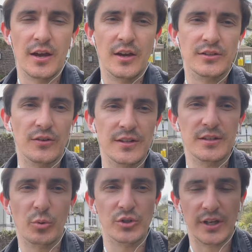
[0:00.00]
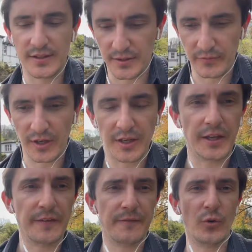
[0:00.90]
So this is a project that's converting
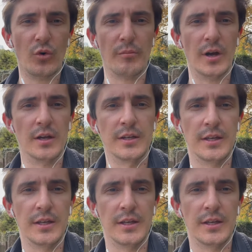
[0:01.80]
a former